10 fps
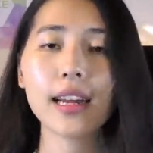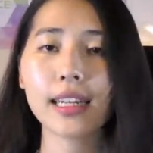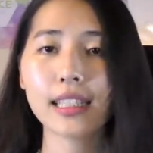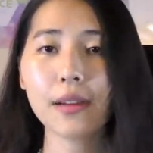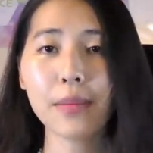
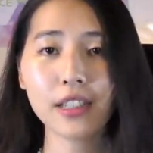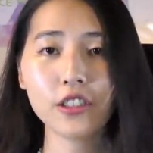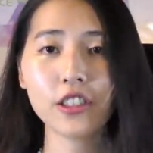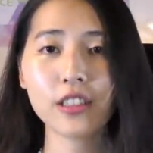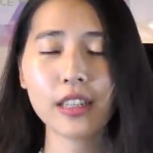As I
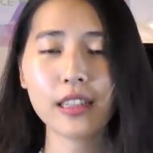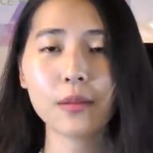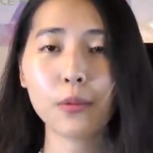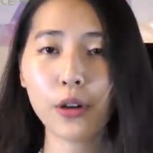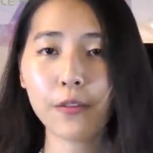mentioned in
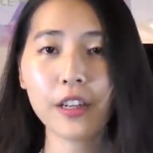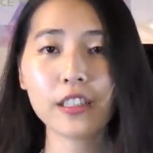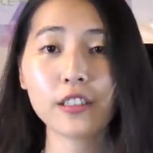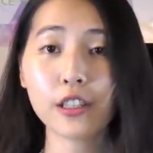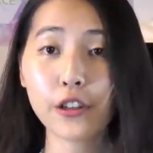the
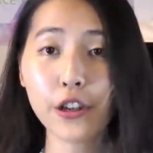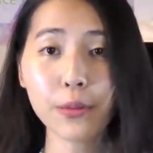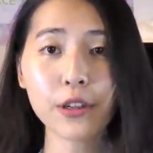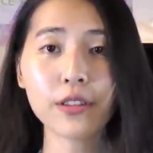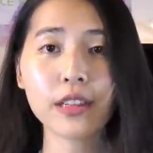previous new
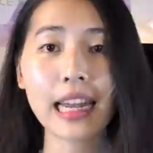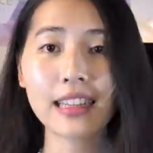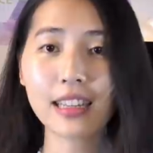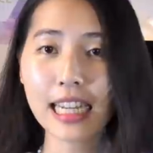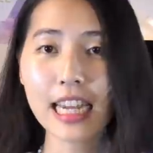moon
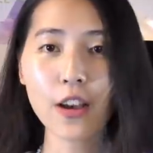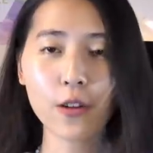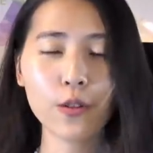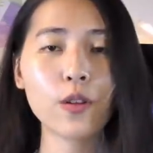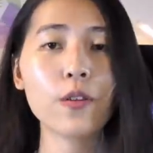in
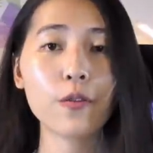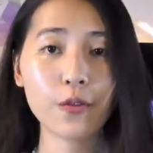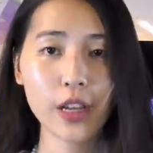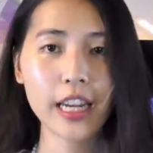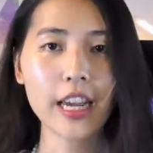Leo
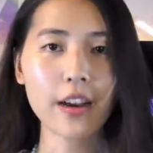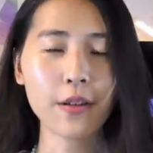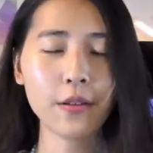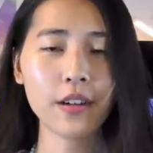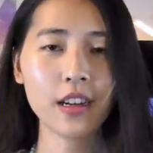video,